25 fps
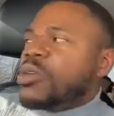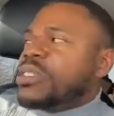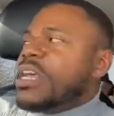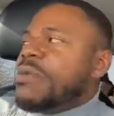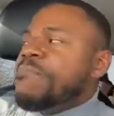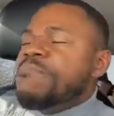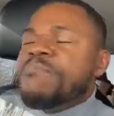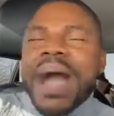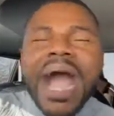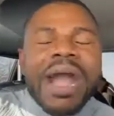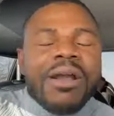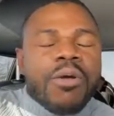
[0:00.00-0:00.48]

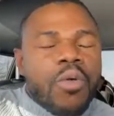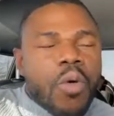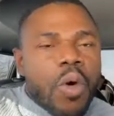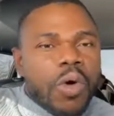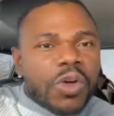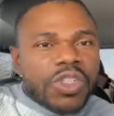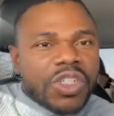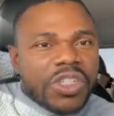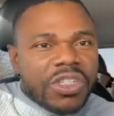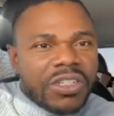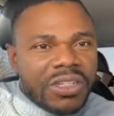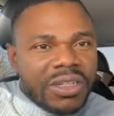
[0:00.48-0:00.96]
thousand
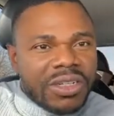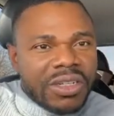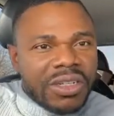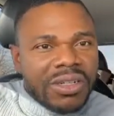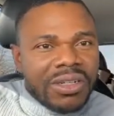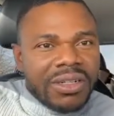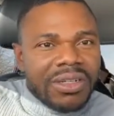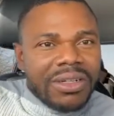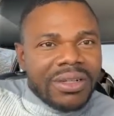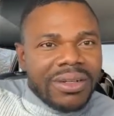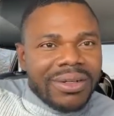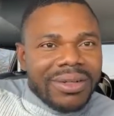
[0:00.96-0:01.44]
backwards.
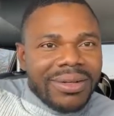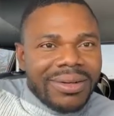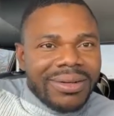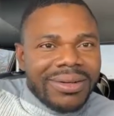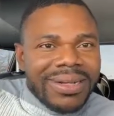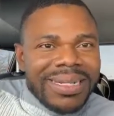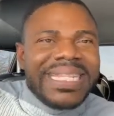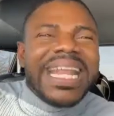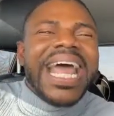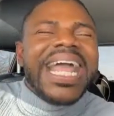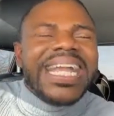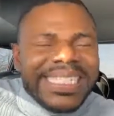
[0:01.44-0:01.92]

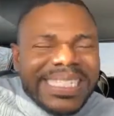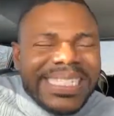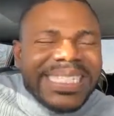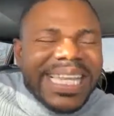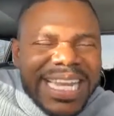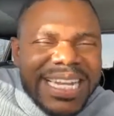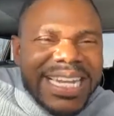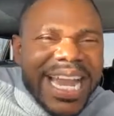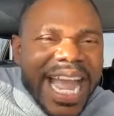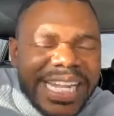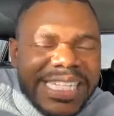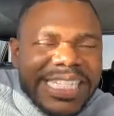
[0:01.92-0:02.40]

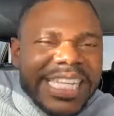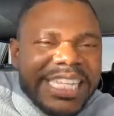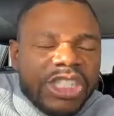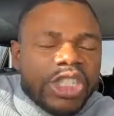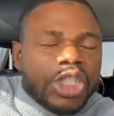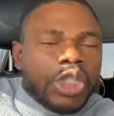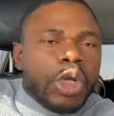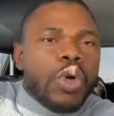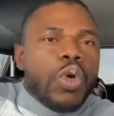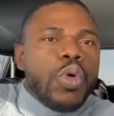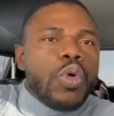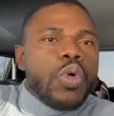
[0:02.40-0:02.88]

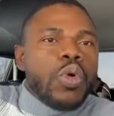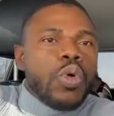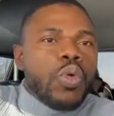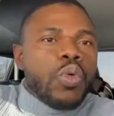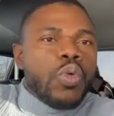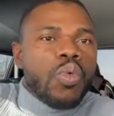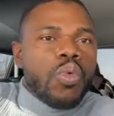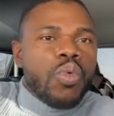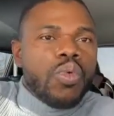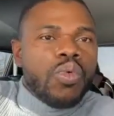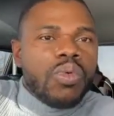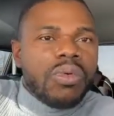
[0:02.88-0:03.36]

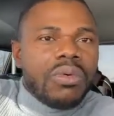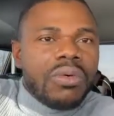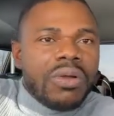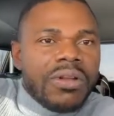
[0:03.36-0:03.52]
1992,